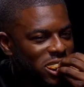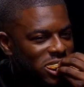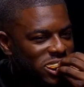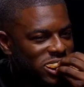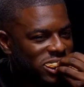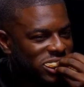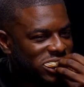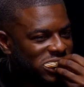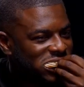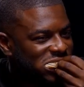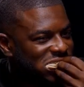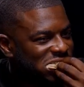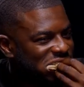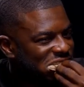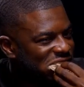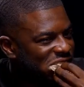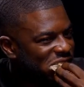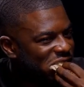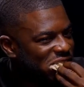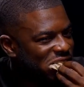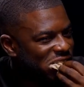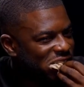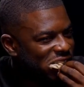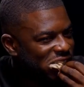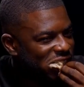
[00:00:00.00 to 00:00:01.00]
You're
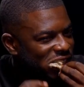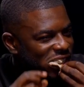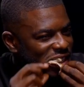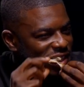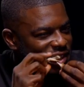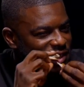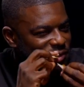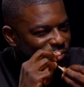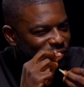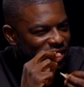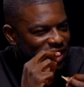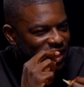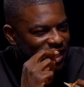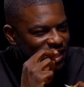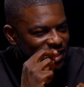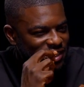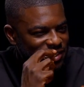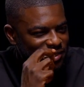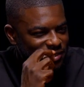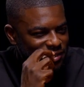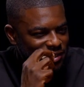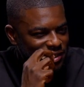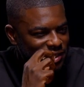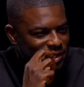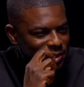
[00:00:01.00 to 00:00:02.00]
looking dead into my eyes.
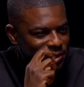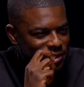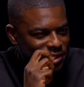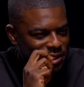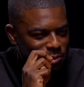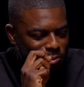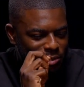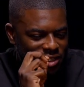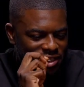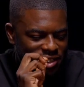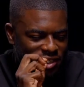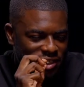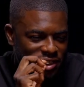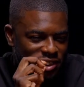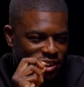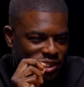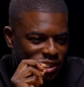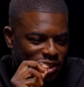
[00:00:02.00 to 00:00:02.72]
I'm not even missing.